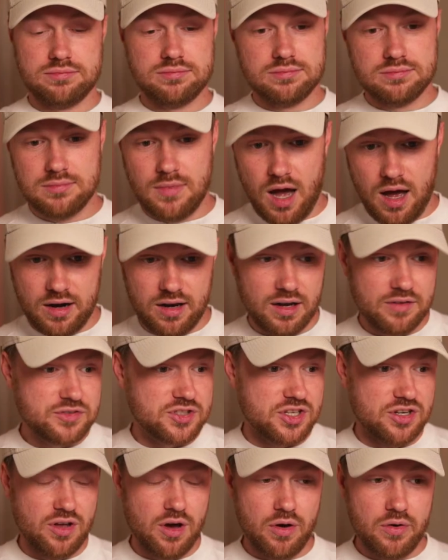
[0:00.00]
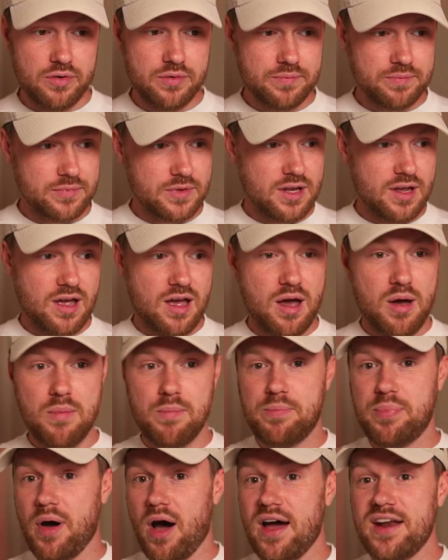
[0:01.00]
I'd love to know,
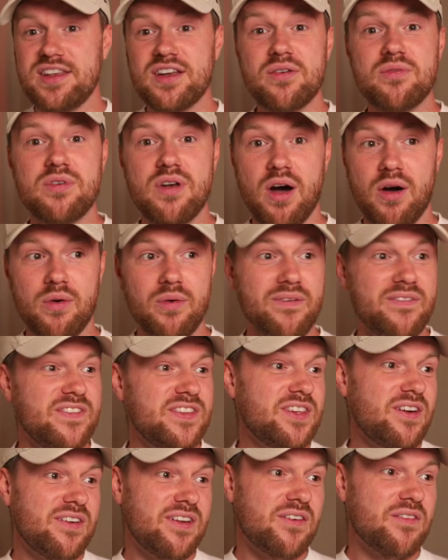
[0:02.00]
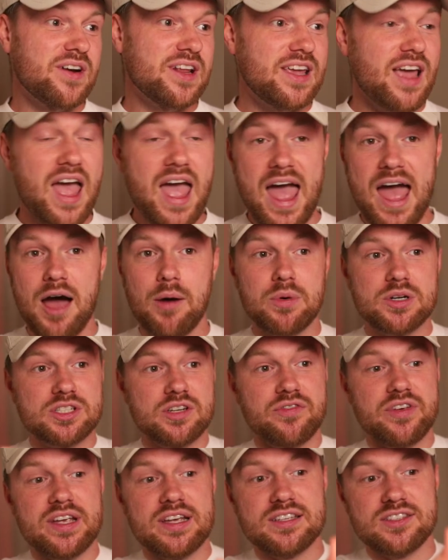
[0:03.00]
but I don't know. So I don't really, how much
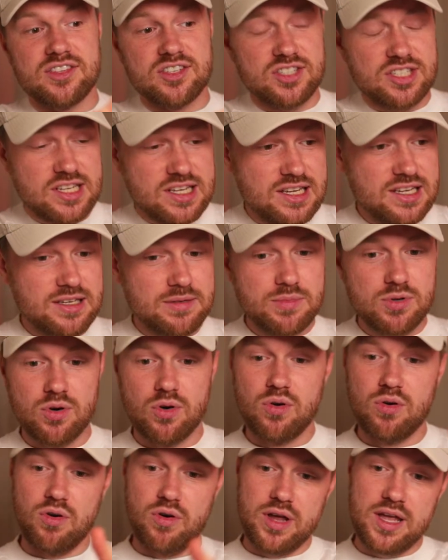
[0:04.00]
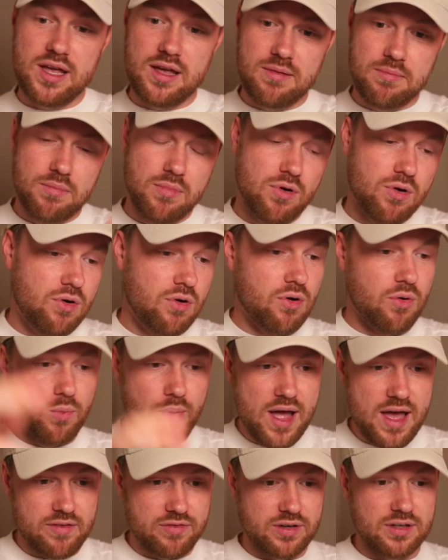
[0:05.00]
of it is the team or him or
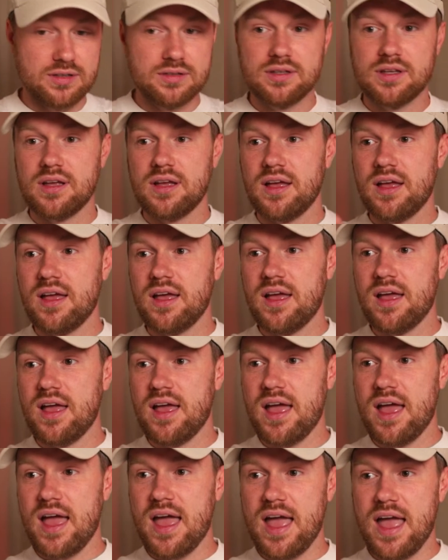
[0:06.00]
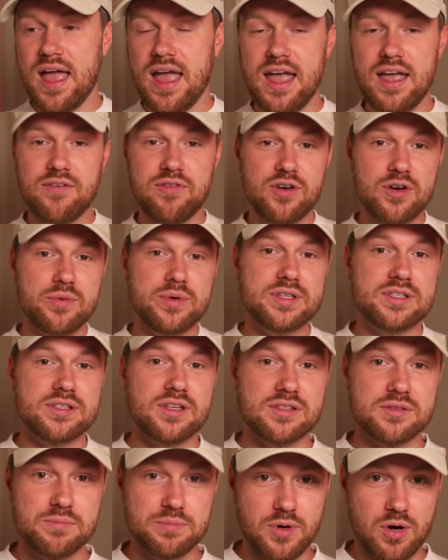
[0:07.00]
whatever. If Lewis
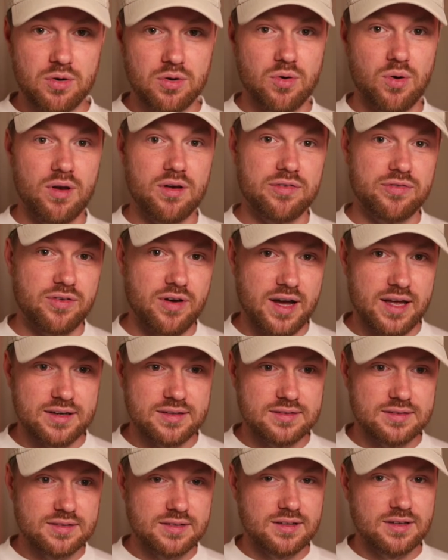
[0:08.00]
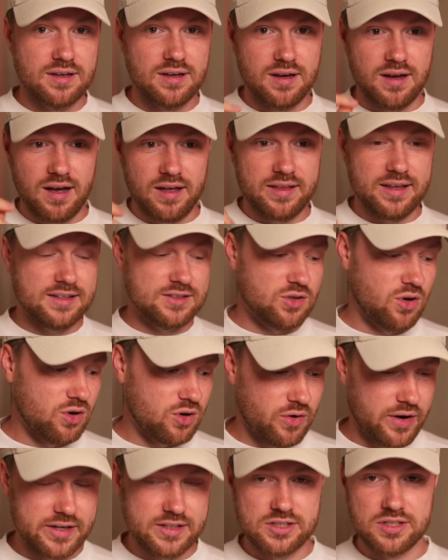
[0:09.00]
doesn't bottle qualifying, I think he's got a
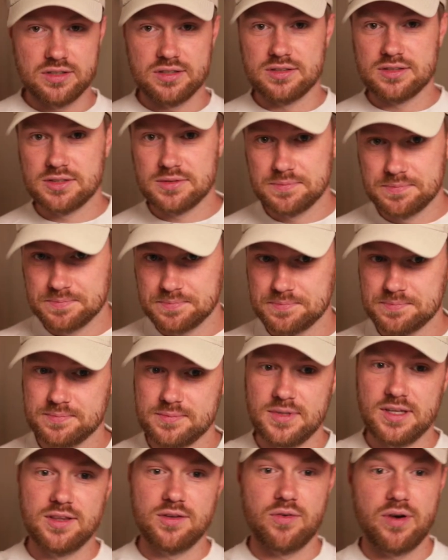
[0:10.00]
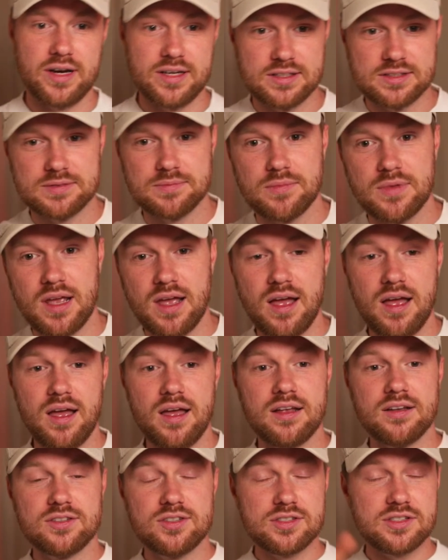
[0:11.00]
great chance in the race.
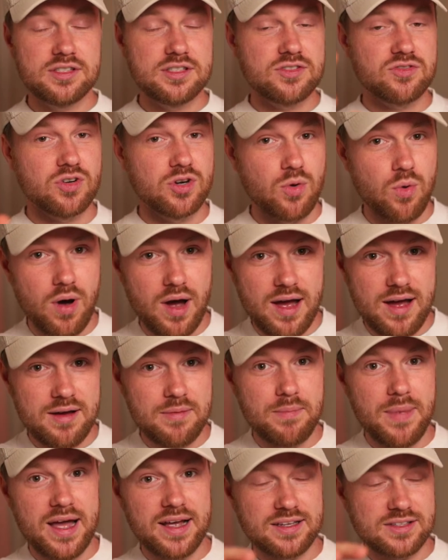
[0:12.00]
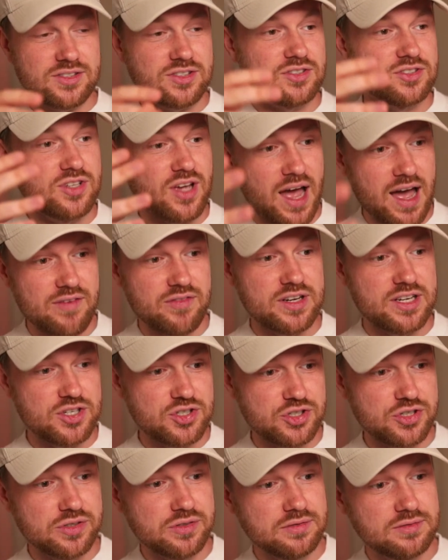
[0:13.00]
Does this require Max to have an
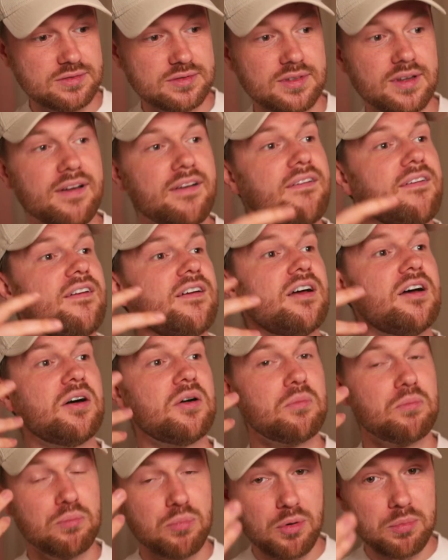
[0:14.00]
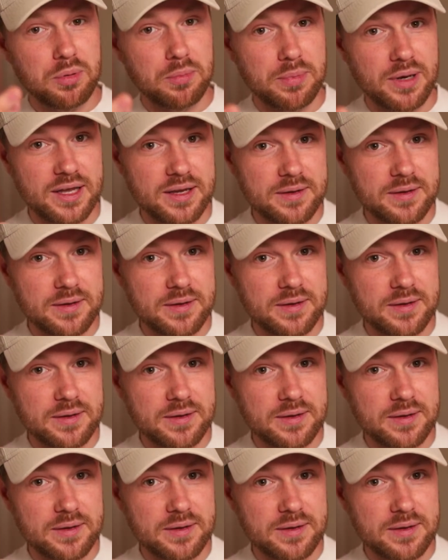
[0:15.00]
issue? Probably.